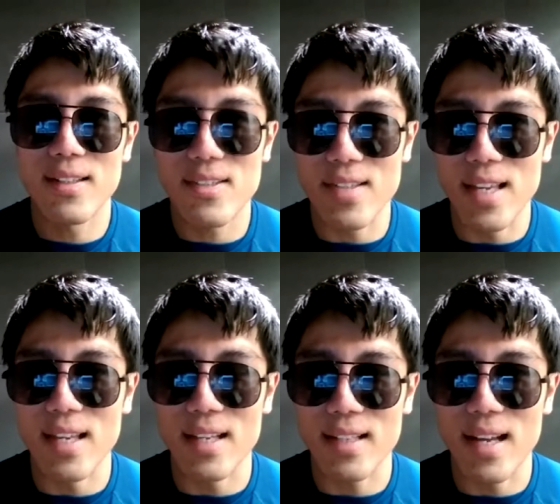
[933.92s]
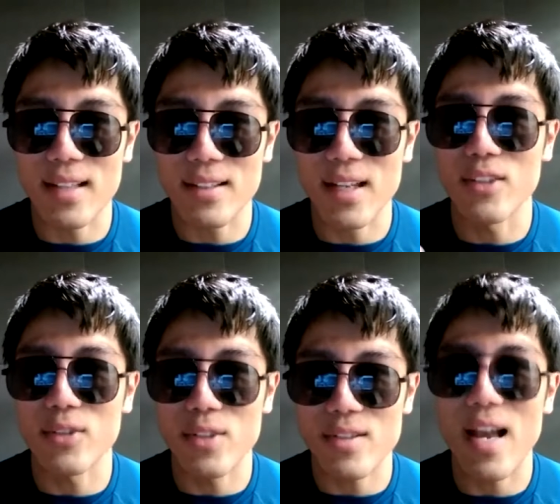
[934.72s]
saying that
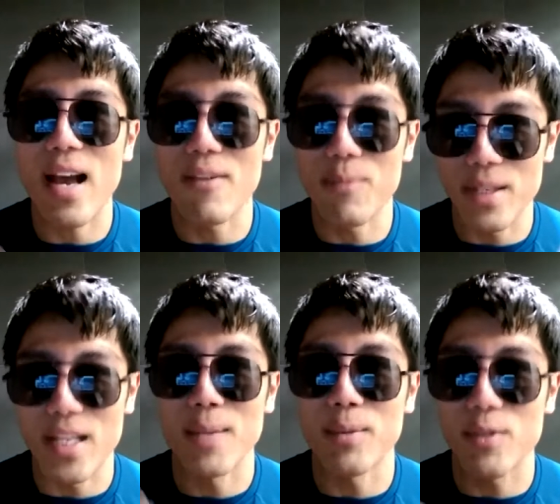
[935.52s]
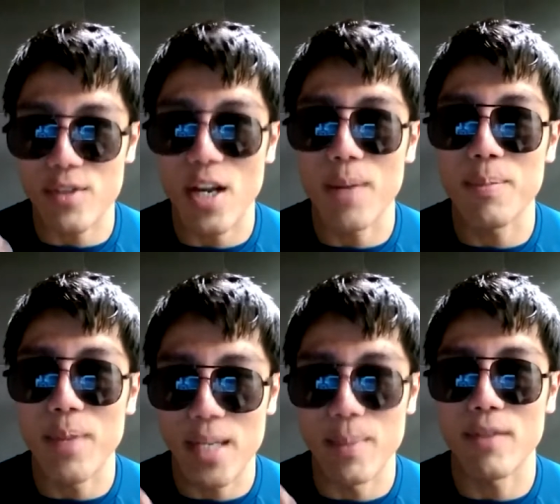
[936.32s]
countries have been able to stop
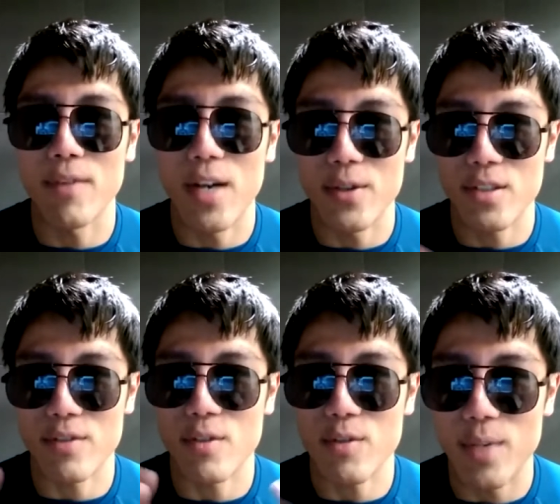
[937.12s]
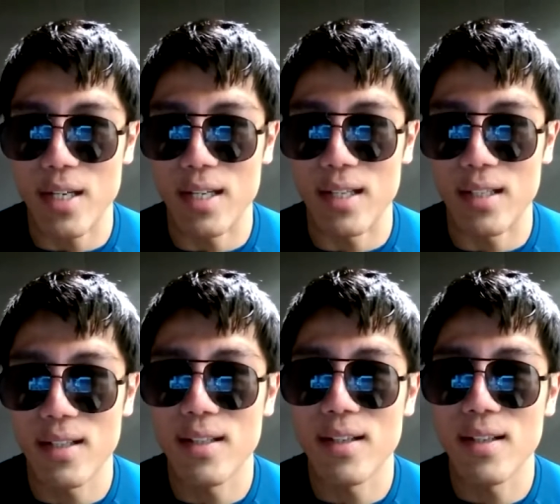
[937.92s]
pandemic viruses from spreading
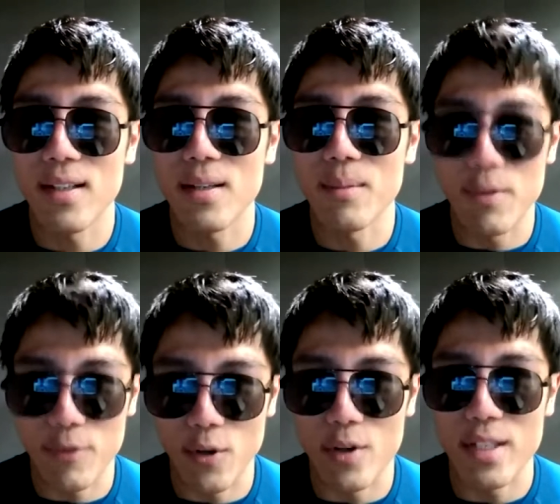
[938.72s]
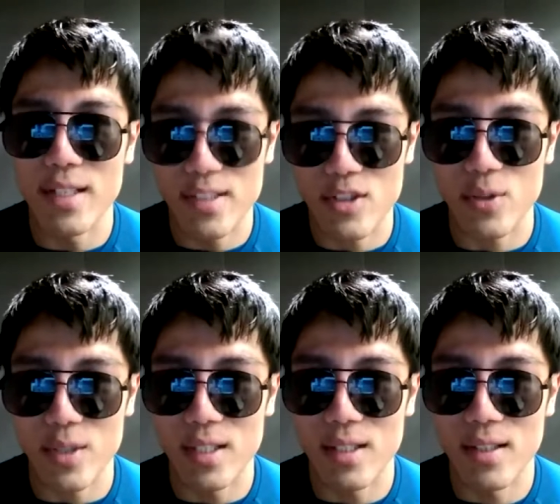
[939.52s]
before in
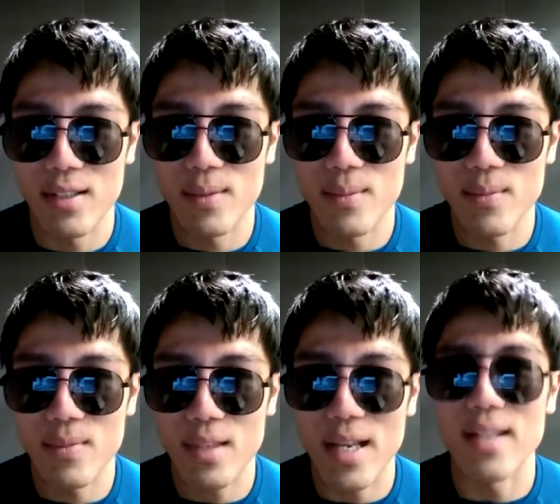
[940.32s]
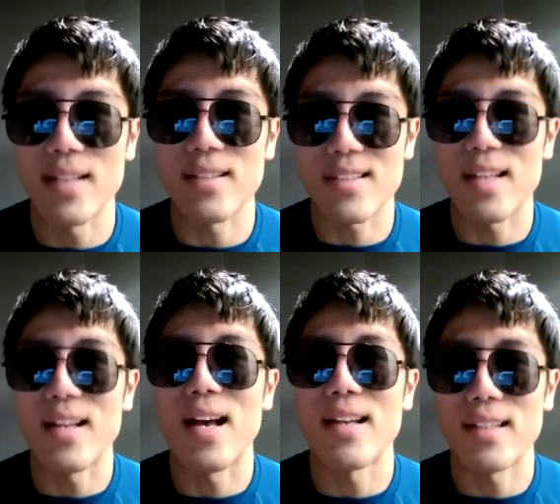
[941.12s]
history, and that, it's,
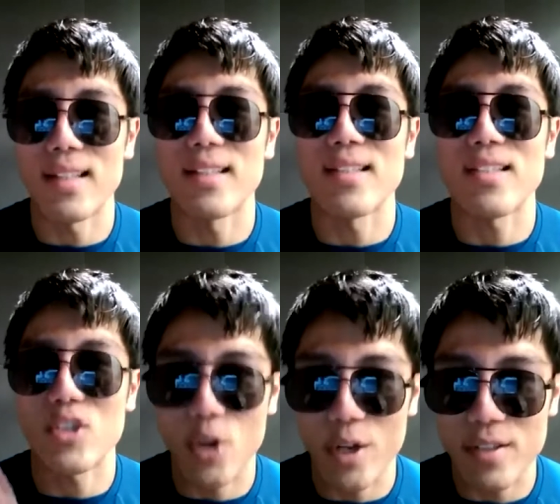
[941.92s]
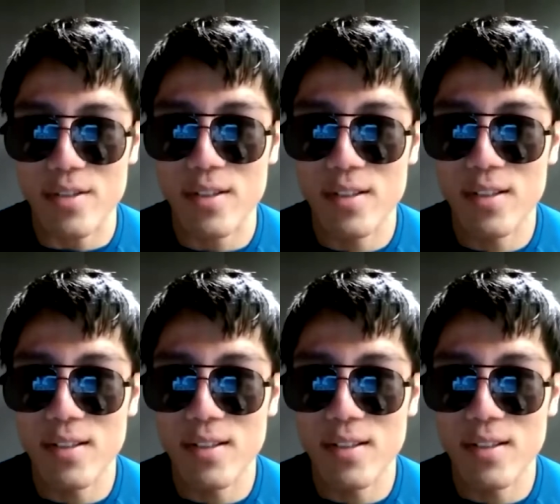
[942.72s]
and that it is a choice